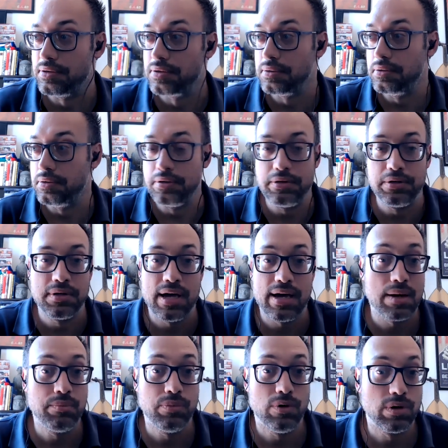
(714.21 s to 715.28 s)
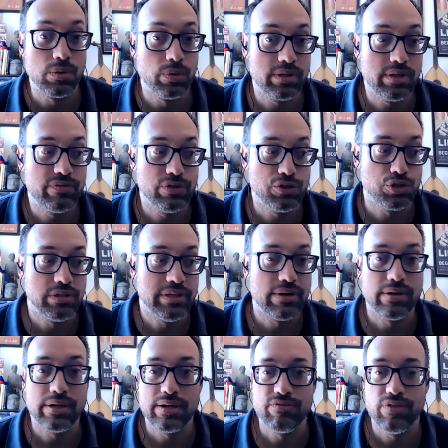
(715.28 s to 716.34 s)
you're you're not on board with the official
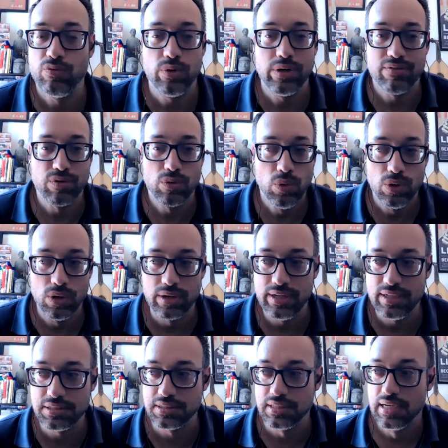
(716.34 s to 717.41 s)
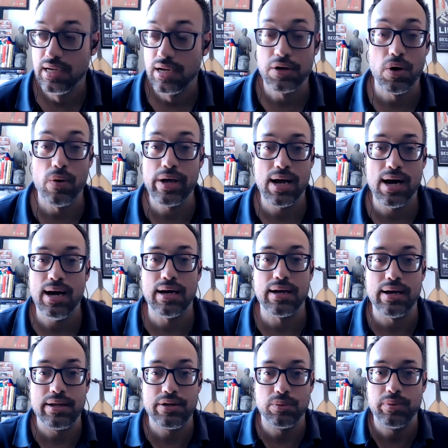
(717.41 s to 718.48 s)
narrative of whatever war is going
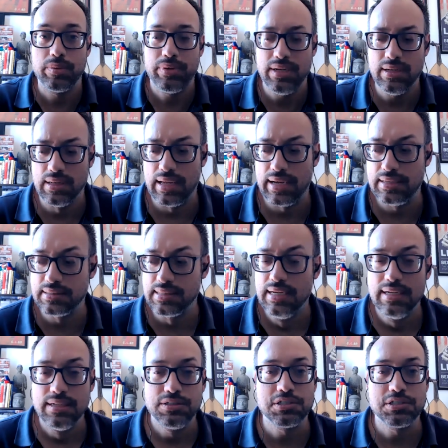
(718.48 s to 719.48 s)
on, and you'll be penalized. Yeah.